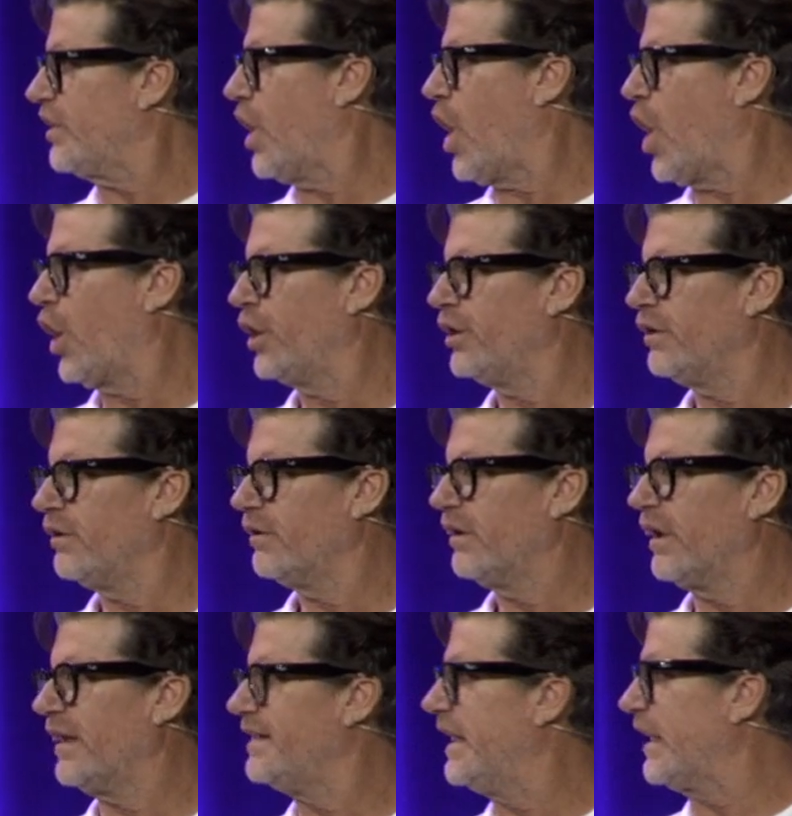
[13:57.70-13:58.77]
on
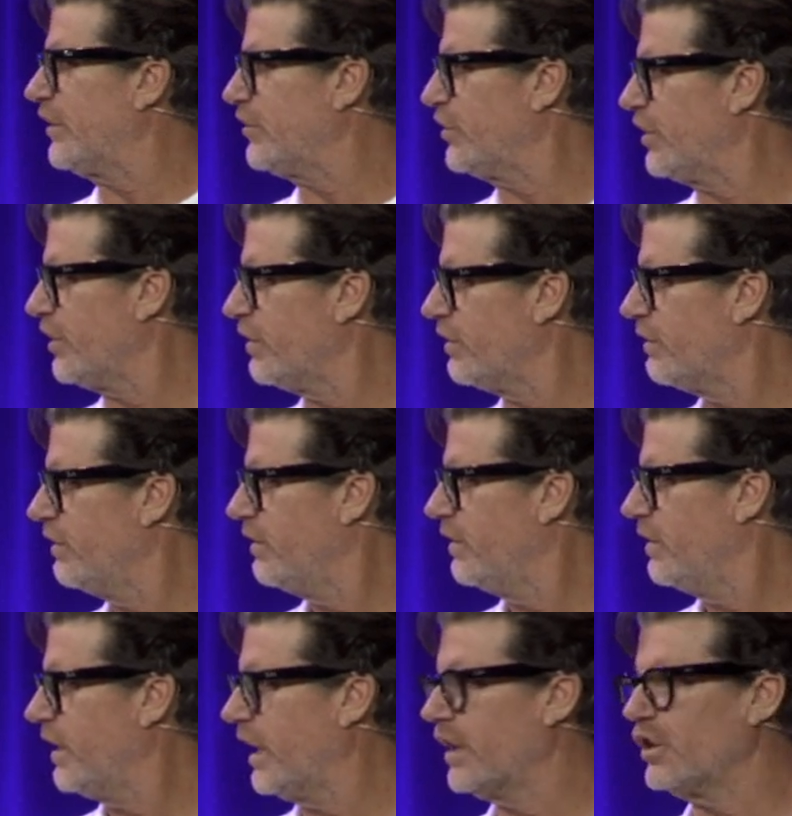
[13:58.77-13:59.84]
addiction
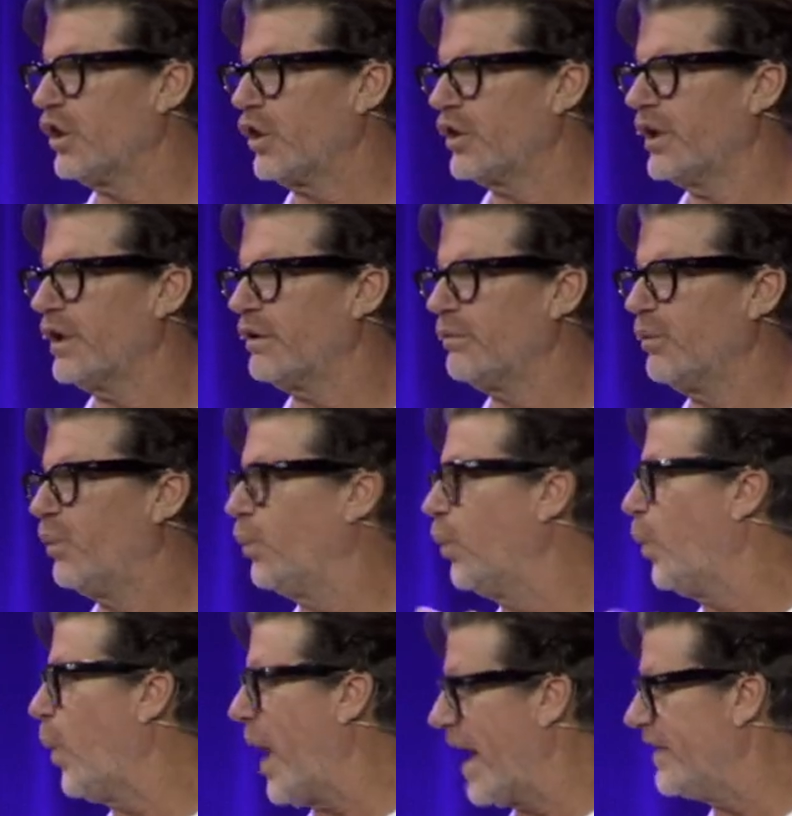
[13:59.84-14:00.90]
and look at
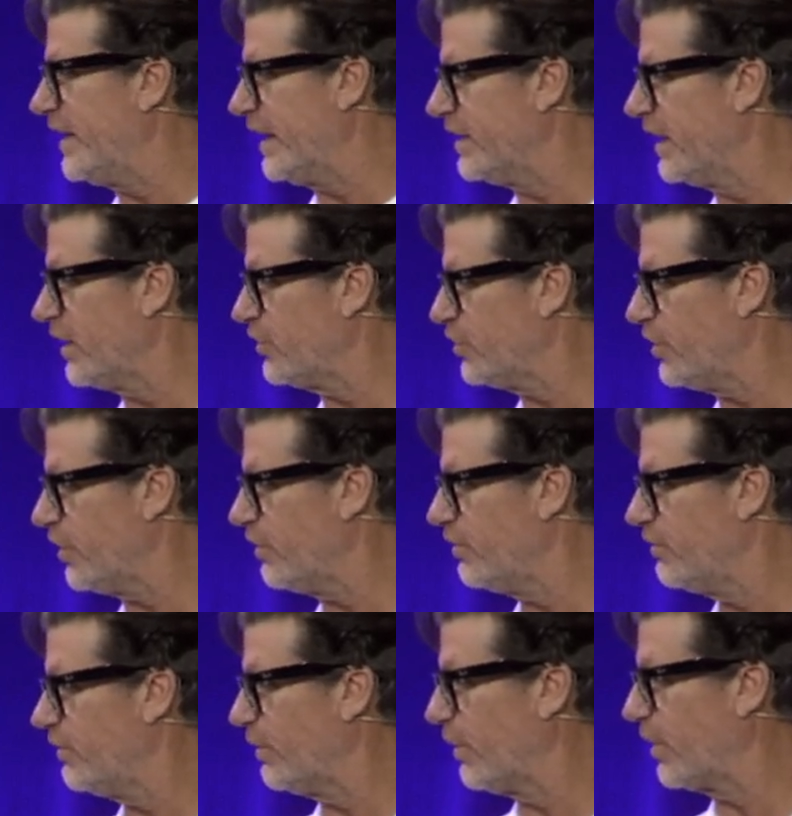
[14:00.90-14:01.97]
why the addiction,
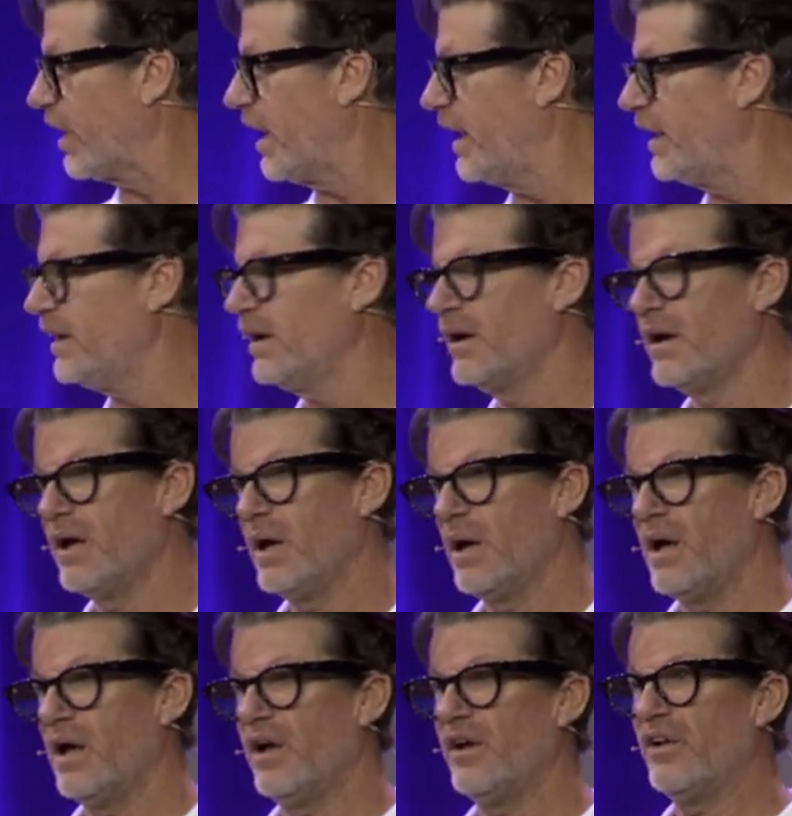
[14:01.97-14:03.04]
okay? Mm-hmm.
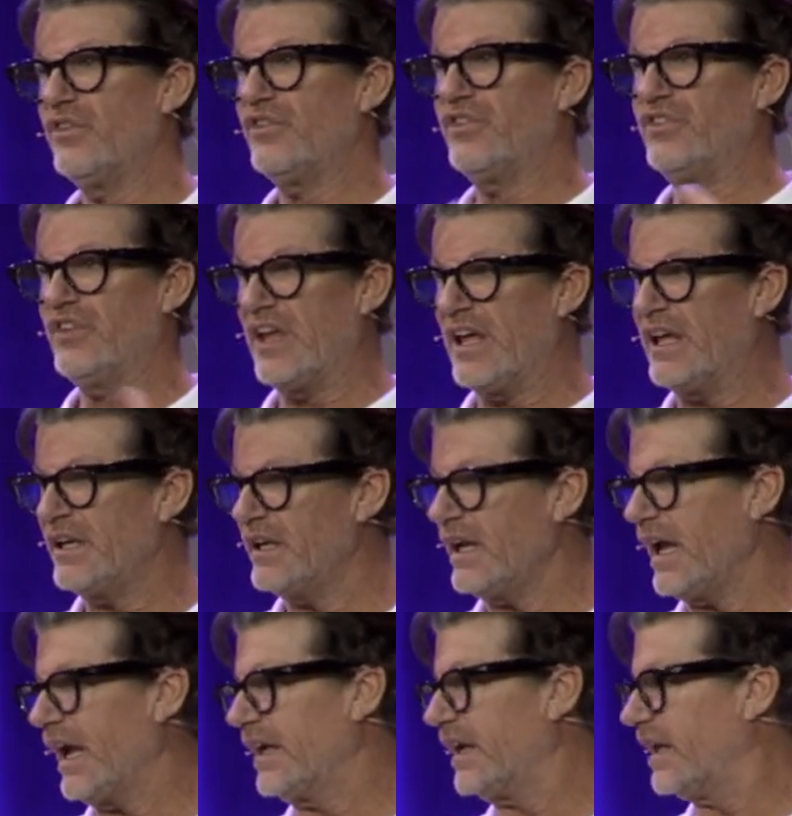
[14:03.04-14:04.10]
Sin and